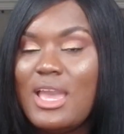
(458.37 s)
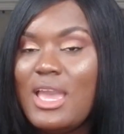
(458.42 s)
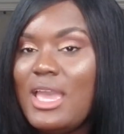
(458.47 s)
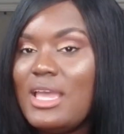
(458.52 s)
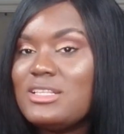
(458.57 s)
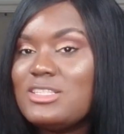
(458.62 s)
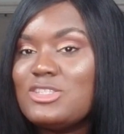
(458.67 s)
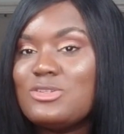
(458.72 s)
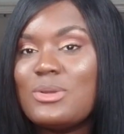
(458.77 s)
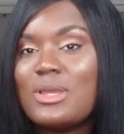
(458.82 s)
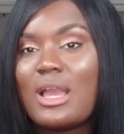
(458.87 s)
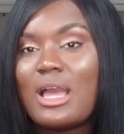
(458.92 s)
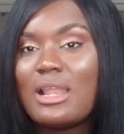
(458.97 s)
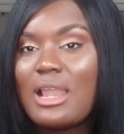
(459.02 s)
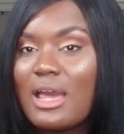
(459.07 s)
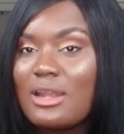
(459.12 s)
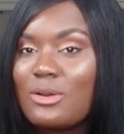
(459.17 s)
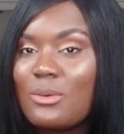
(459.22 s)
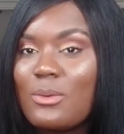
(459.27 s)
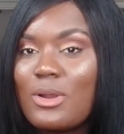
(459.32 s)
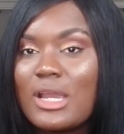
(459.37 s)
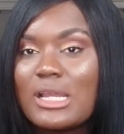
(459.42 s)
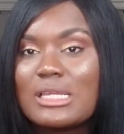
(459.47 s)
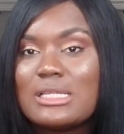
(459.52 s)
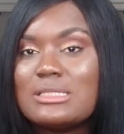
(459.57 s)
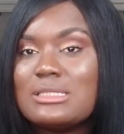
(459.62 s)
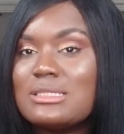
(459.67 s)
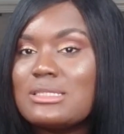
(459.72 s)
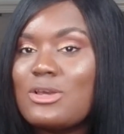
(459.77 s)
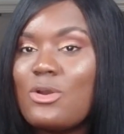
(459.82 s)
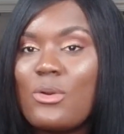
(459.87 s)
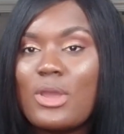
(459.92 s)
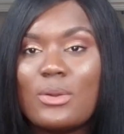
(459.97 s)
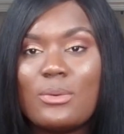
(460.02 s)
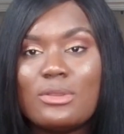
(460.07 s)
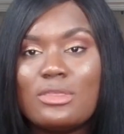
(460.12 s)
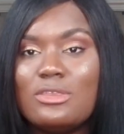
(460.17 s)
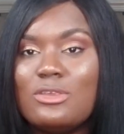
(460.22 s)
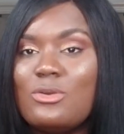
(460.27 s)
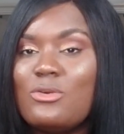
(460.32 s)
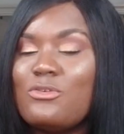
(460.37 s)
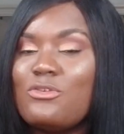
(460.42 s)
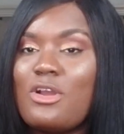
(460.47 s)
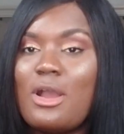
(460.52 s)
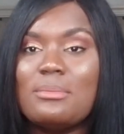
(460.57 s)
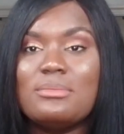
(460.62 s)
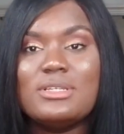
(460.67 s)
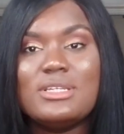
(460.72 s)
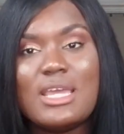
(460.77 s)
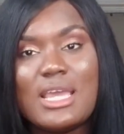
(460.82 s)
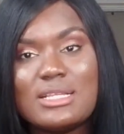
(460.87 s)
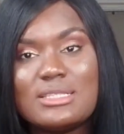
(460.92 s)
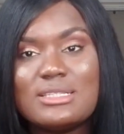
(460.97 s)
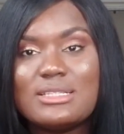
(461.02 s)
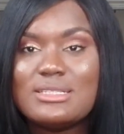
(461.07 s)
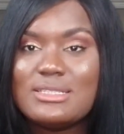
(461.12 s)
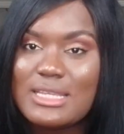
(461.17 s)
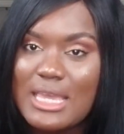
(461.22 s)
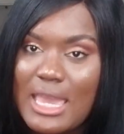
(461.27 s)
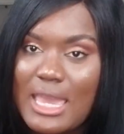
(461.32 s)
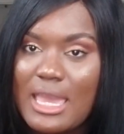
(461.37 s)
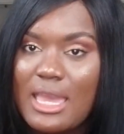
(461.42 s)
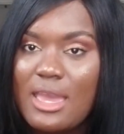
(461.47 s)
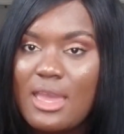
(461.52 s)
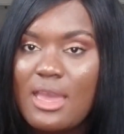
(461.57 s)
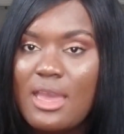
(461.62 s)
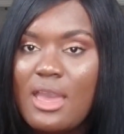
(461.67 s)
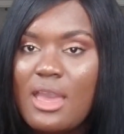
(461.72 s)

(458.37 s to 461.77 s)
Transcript: It's doing a lot of work. It's going with you from day to day.